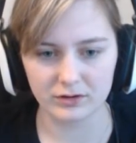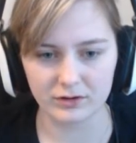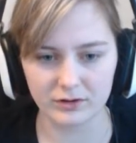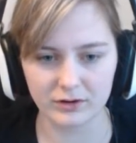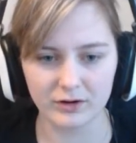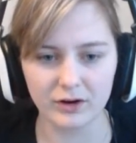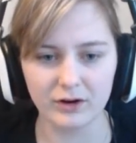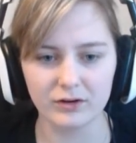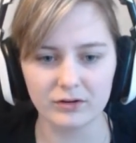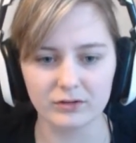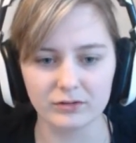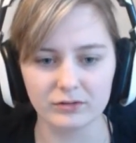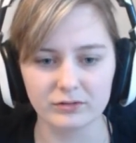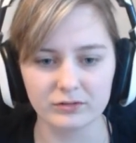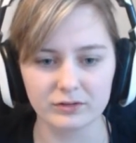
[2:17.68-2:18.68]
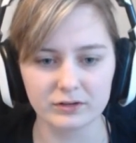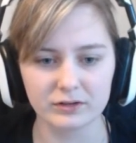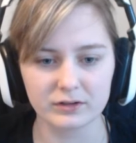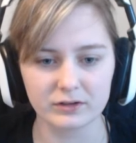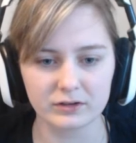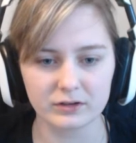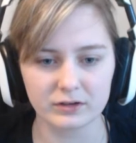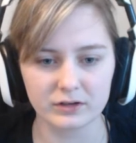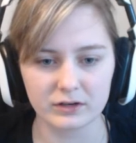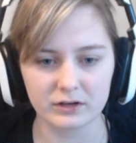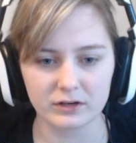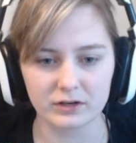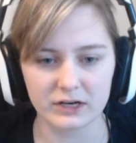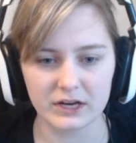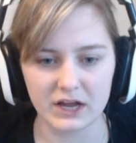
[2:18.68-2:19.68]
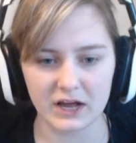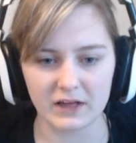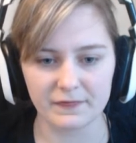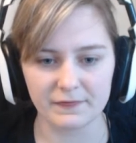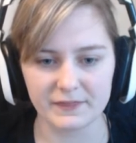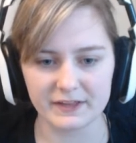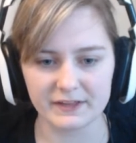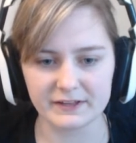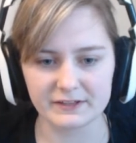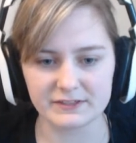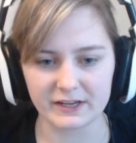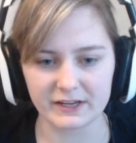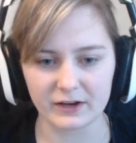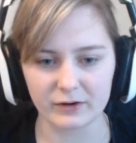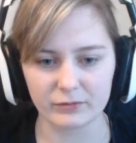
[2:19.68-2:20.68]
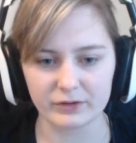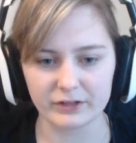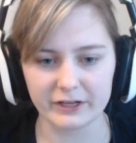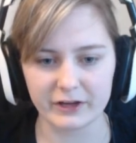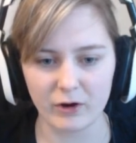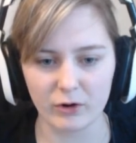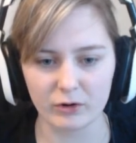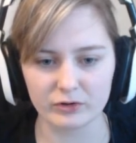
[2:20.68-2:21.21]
Oh, I think it's like a really hot...